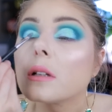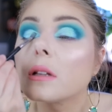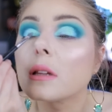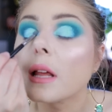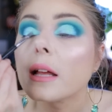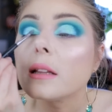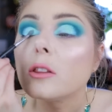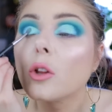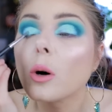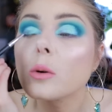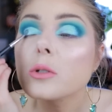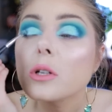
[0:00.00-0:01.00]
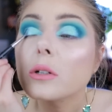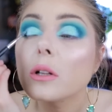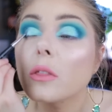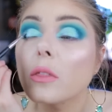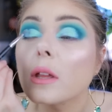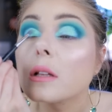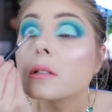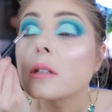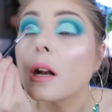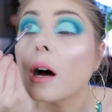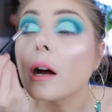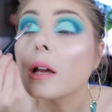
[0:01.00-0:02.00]
That those are the things
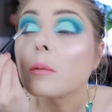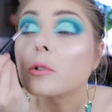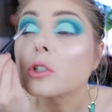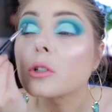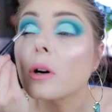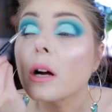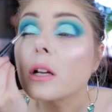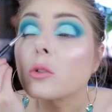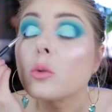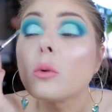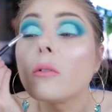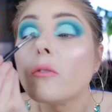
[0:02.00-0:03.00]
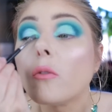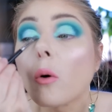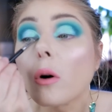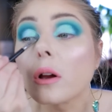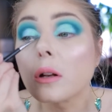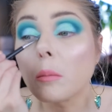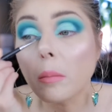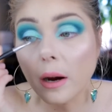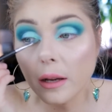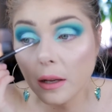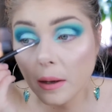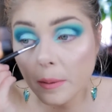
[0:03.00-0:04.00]
that I am trying to avoid
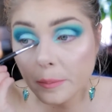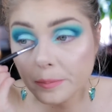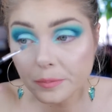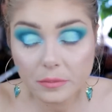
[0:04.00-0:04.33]
buying,